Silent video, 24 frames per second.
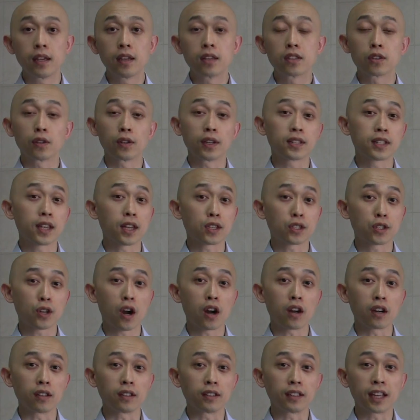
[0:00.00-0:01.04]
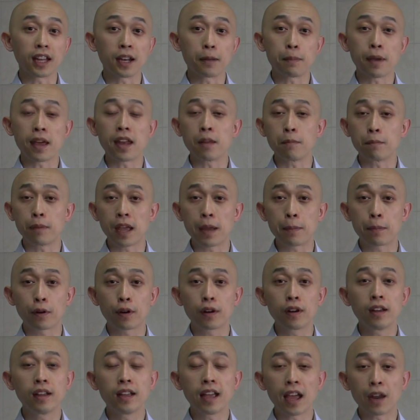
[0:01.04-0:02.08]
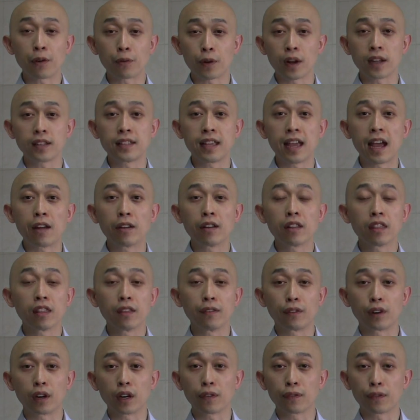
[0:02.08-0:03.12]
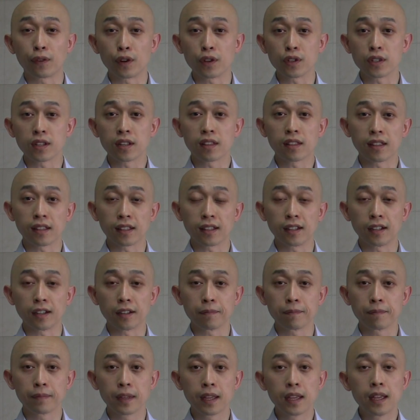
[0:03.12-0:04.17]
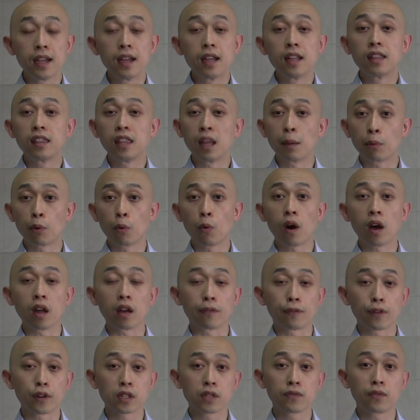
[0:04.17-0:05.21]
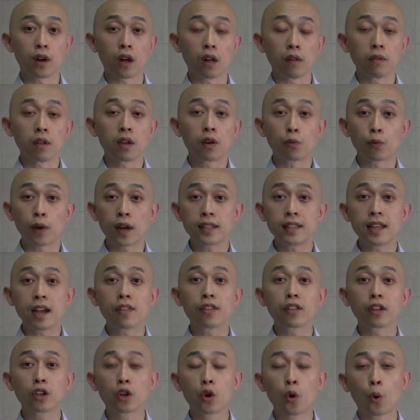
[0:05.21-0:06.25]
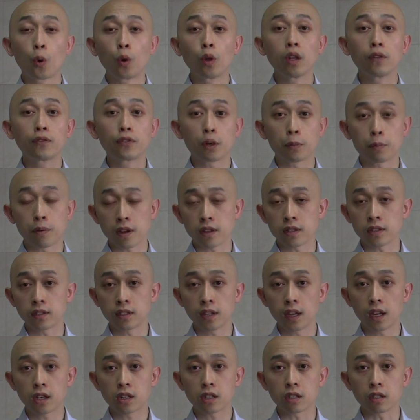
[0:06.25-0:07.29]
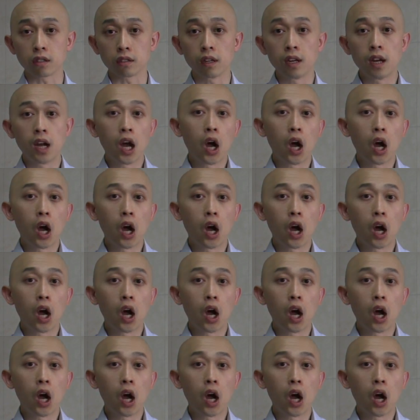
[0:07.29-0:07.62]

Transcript: So let's get started. Get a pen and paper and write down the very first thing here. Number one, first of all, write down the goal of your presentation.